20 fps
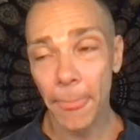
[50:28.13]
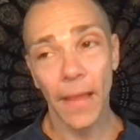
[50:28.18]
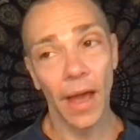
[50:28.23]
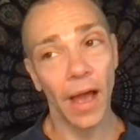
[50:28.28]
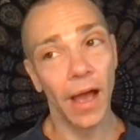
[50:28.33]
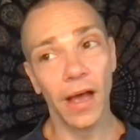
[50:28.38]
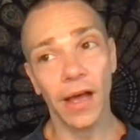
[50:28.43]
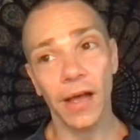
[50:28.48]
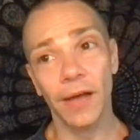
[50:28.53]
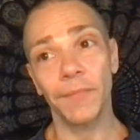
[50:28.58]

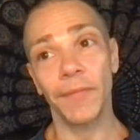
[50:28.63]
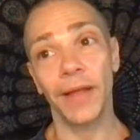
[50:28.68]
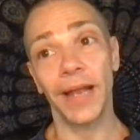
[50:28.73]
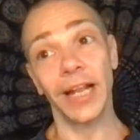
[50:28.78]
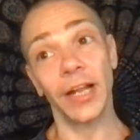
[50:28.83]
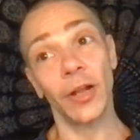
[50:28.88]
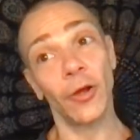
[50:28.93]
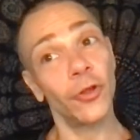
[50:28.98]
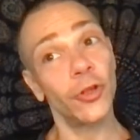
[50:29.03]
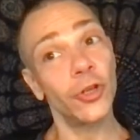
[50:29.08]
And I
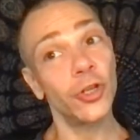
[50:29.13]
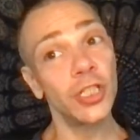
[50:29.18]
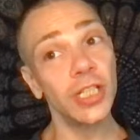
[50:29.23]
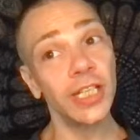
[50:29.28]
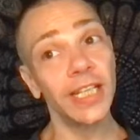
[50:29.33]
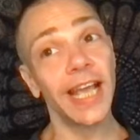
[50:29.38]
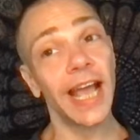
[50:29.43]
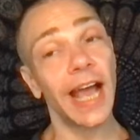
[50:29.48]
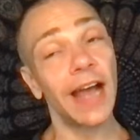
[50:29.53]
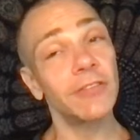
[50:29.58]
don't usually
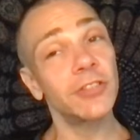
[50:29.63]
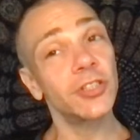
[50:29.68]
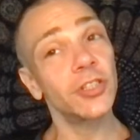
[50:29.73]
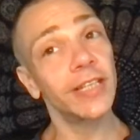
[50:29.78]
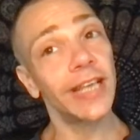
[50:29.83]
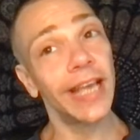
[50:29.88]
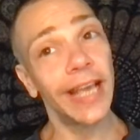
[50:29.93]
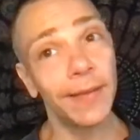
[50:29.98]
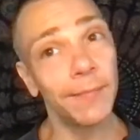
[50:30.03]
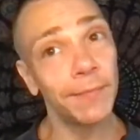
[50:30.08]
counsel
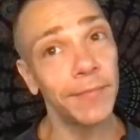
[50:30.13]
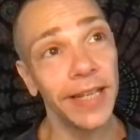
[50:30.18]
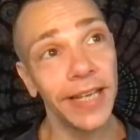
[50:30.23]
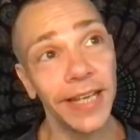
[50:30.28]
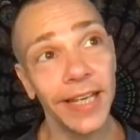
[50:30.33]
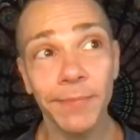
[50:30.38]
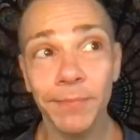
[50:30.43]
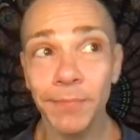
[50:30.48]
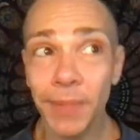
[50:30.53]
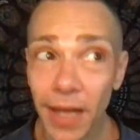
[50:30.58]

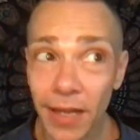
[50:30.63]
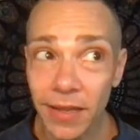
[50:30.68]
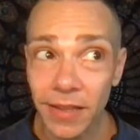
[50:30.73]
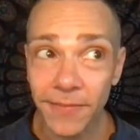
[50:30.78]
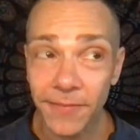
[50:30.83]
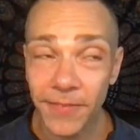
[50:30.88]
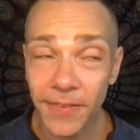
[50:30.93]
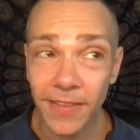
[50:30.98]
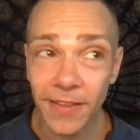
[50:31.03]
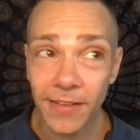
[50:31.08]
gambling, but the
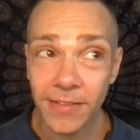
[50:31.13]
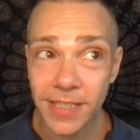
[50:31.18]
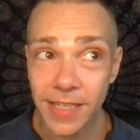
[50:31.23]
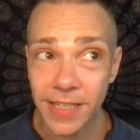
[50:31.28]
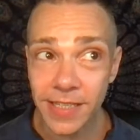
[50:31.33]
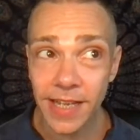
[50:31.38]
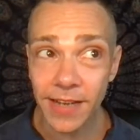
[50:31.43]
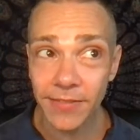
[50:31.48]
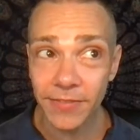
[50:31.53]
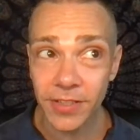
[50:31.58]
5th house does
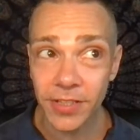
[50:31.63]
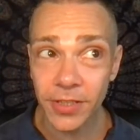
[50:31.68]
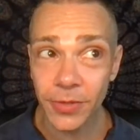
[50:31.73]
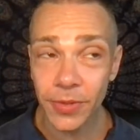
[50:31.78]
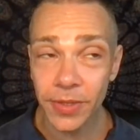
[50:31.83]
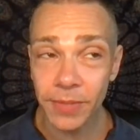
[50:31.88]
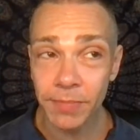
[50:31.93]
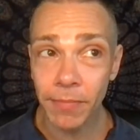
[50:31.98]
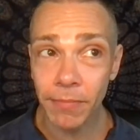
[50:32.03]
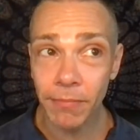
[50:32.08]
have to
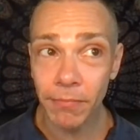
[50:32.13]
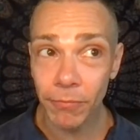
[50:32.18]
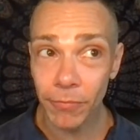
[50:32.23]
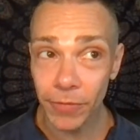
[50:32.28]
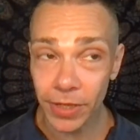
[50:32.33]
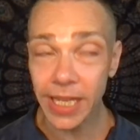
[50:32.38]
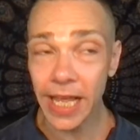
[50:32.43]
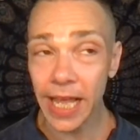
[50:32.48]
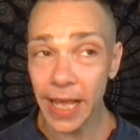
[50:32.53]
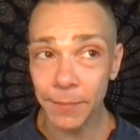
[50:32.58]
do
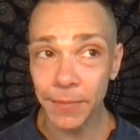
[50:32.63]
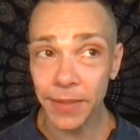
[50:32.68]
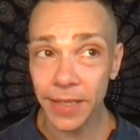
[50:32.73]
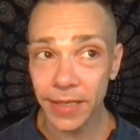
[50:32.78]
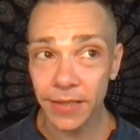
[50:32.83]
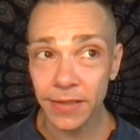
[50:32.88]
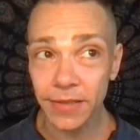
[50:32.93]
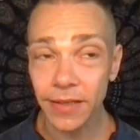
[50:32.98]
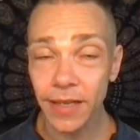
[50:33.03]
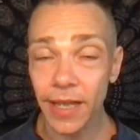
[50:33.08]
with
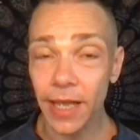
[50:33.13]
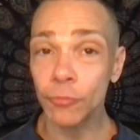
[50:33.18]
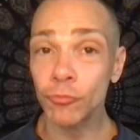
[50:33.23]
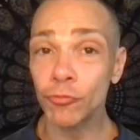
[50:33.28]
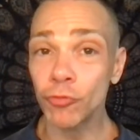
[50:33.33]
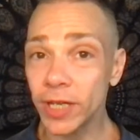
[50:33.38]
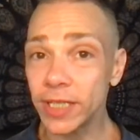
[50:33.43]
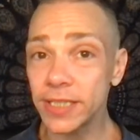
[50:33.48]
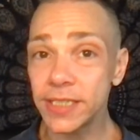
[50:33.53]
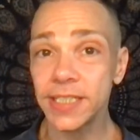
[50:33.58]
gambling and
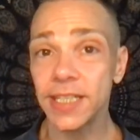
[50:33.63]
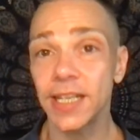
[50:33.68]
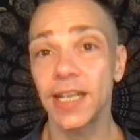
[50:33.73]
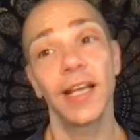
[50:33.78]
risk.